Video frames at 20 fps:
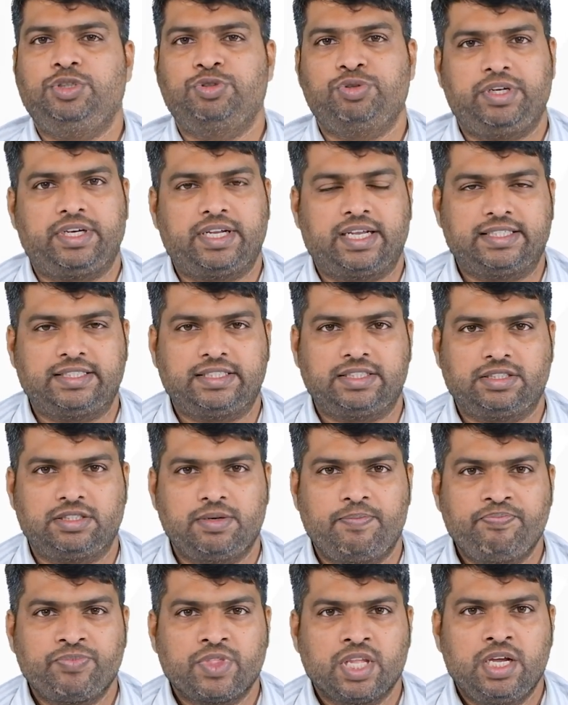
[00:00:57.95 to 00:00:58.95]
uric acids?
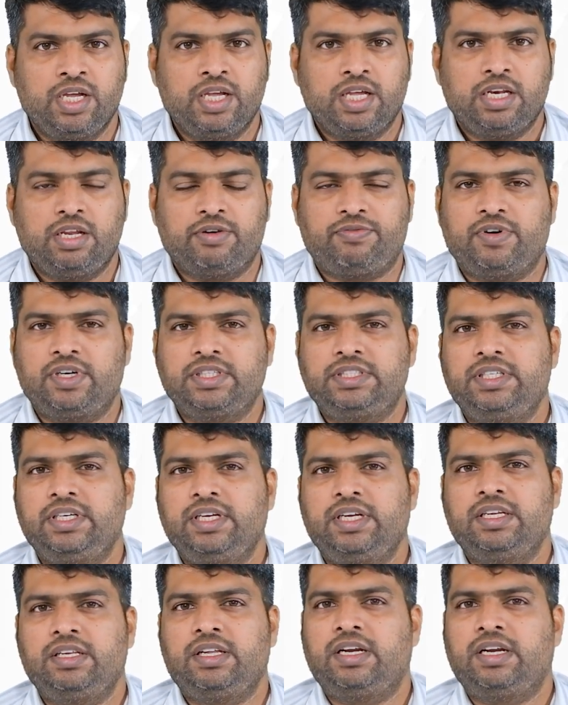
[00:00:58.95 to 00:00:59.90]
The first thing is